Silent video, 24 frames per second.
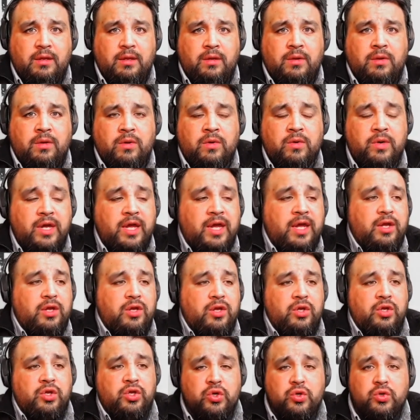Okay,
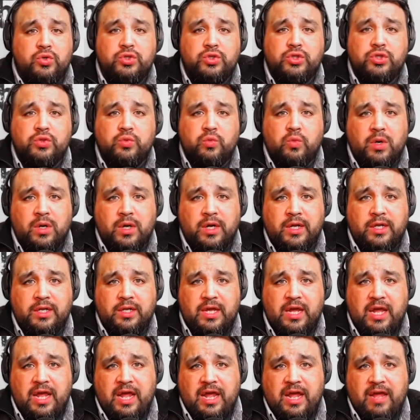you just want
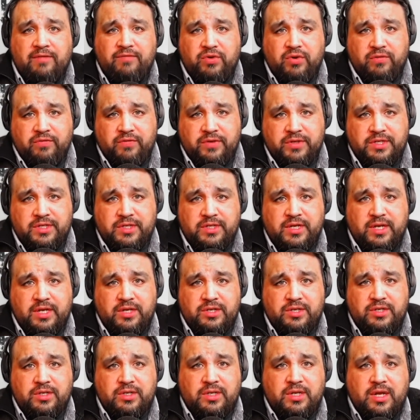to have your
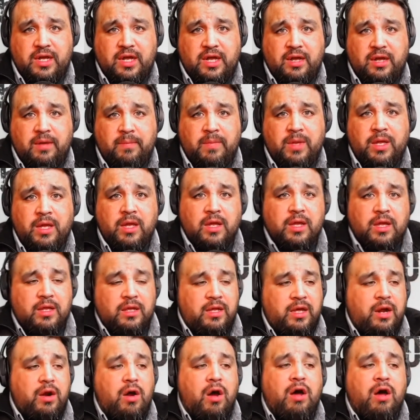visitation time.
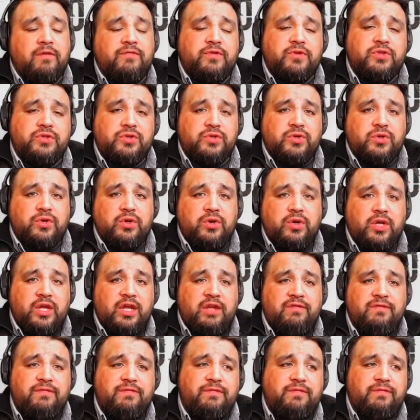That officer,
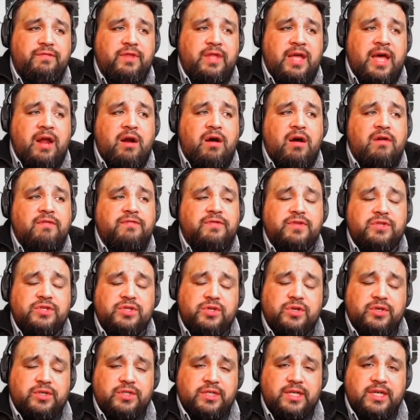if that
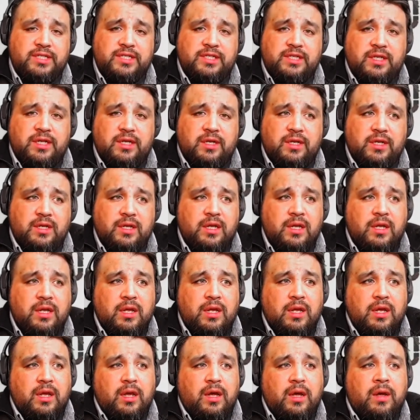officer doesn't
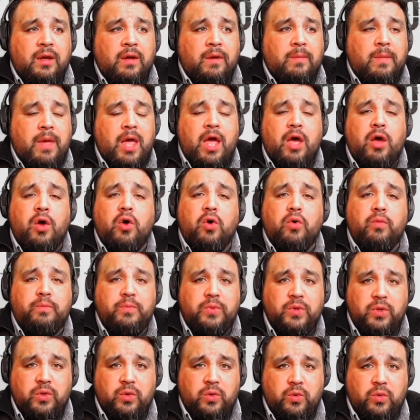help
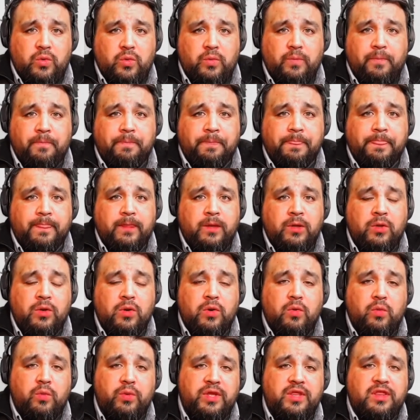you,
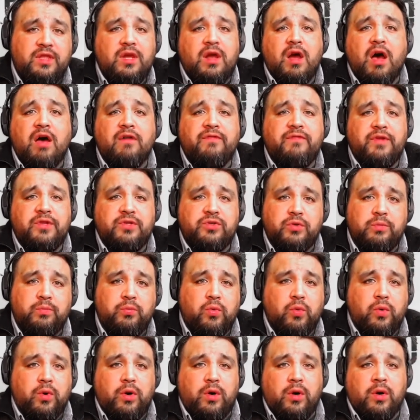with the offense
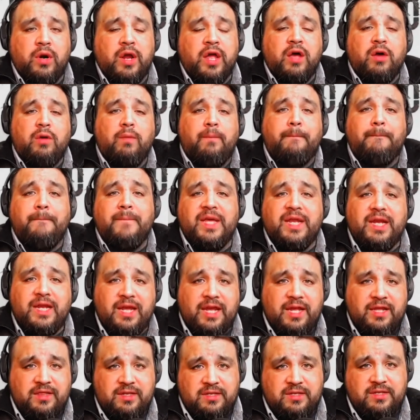report or help
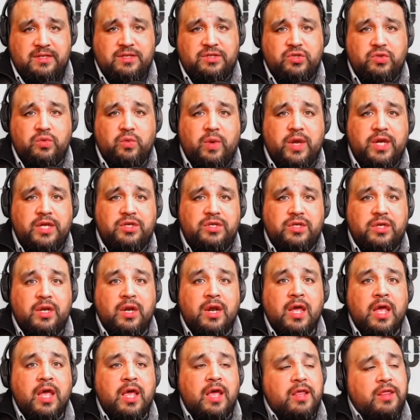mitigate the situation,
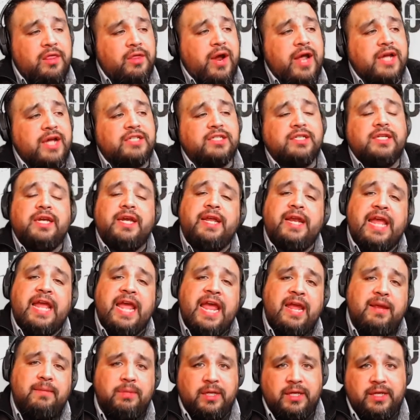they're actually
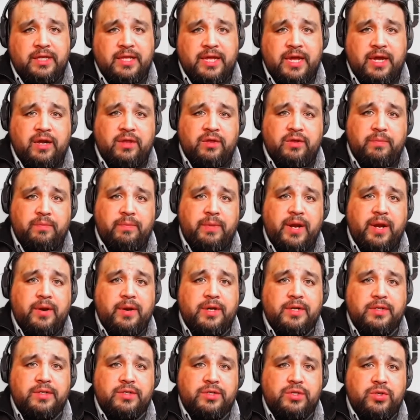enabling that other
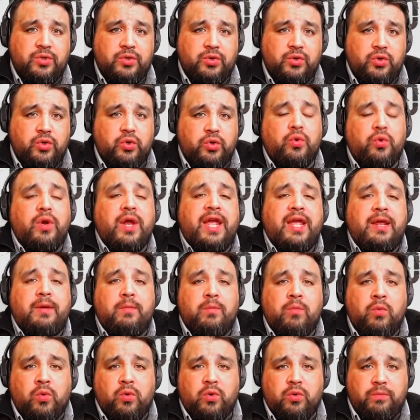parent to create
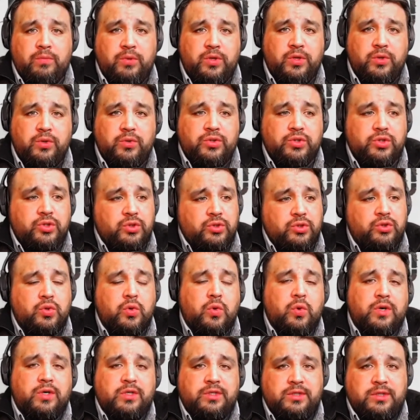more abuse
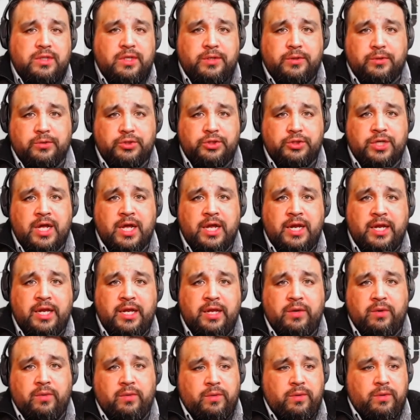towards little
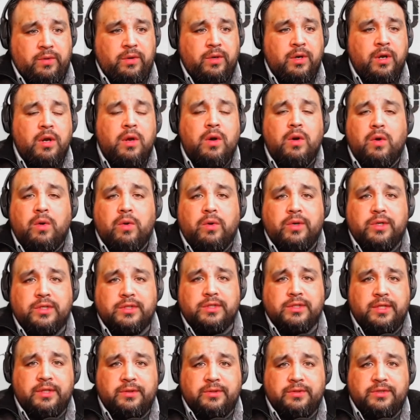Johnny or his
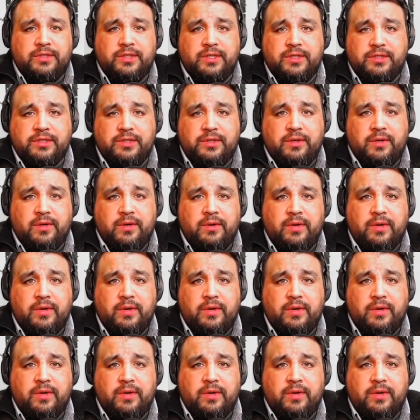little sister.